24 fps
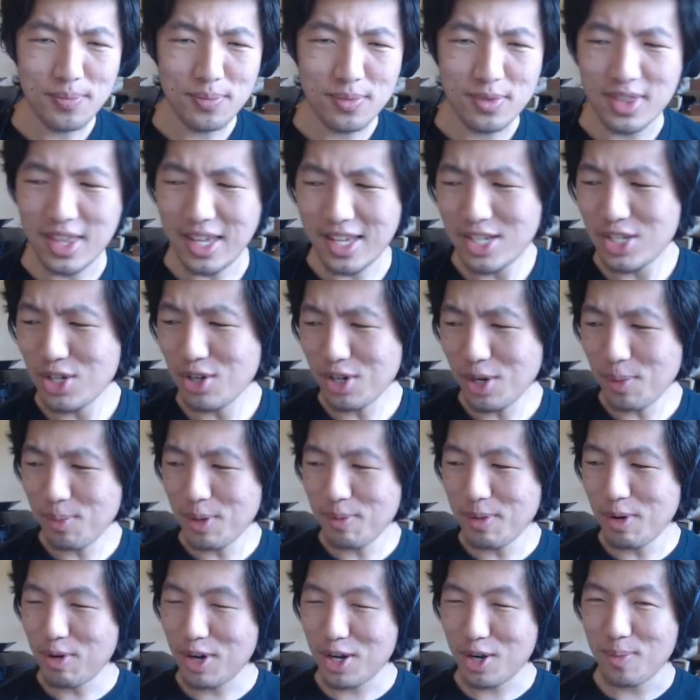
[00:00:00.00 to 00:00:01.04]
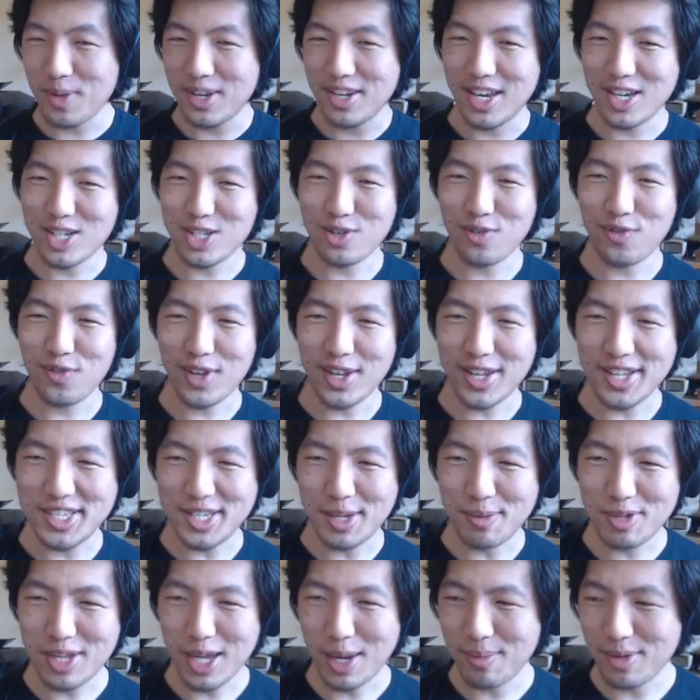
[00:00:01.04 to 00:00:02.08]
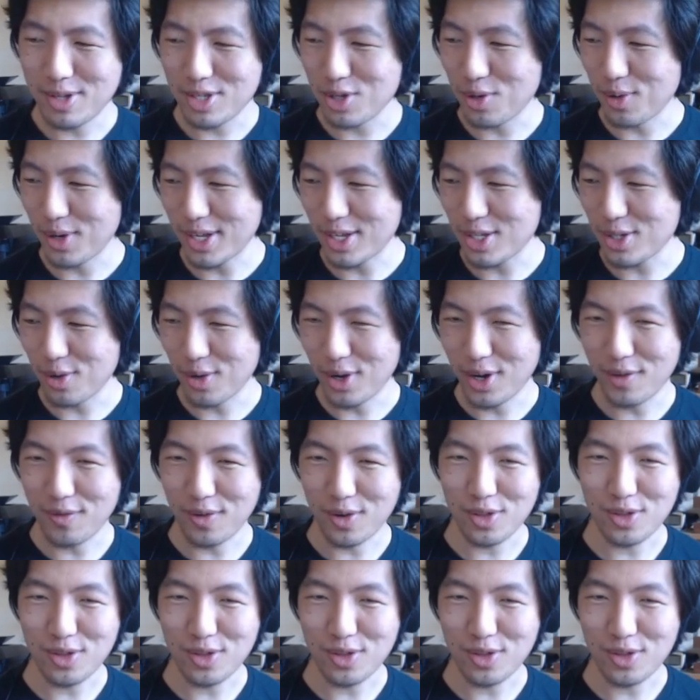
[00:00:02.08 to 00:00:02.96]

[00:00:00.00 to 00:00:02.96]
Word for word: they showed up in my recommendation feed sometime in 2012 or